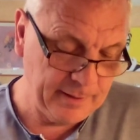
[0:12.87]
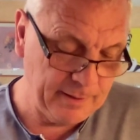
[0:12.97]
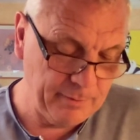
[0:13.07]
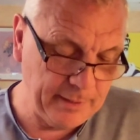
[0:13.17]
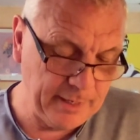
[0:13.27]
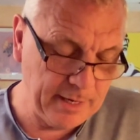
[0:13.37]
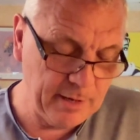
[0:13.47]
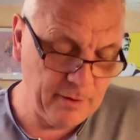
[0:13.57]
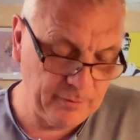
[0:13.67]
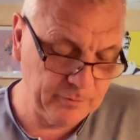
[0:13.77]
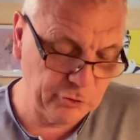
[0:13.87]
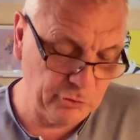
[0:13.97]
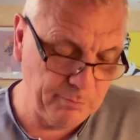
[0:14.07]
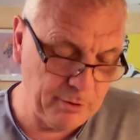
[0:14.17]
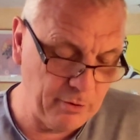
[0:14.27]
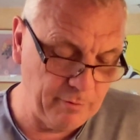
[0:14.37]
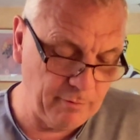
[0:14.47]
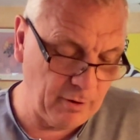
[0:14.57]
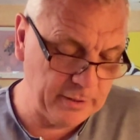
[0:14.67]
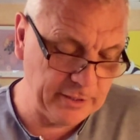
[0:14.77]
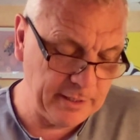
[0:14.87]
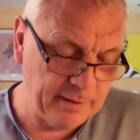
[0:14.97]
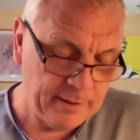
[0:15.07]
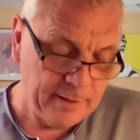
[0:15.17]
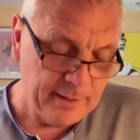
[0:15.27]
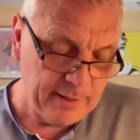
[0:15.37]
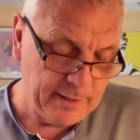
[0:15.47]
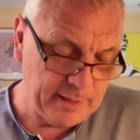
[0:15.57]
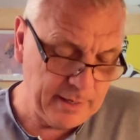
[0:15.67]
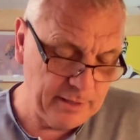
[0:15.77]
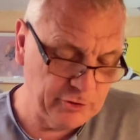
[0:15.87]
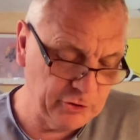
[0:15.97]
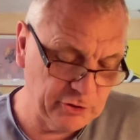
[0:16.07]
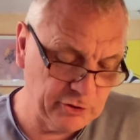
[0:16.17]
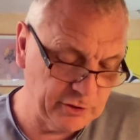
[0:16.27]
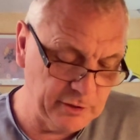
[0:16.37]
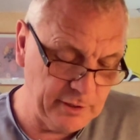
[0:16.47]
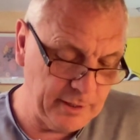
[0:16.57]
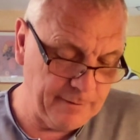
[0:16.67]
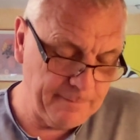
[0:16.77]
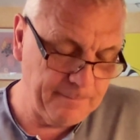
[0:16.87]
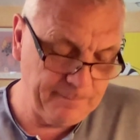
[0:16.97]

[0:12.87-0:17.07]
Here we go. Sun, moon and rising. It's a